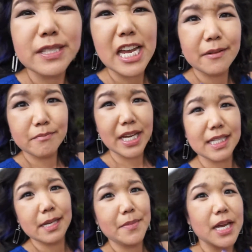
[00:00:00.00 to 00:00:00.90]
same
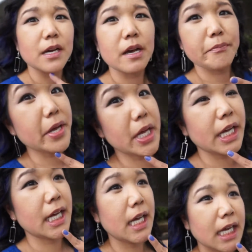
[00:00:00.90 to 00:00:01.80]
basic makeup,
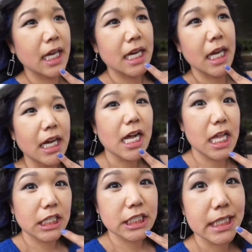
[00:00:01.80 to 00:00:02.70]

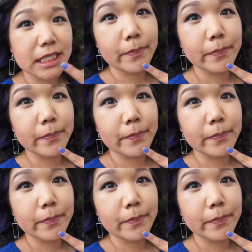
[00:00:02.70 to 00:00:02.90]
just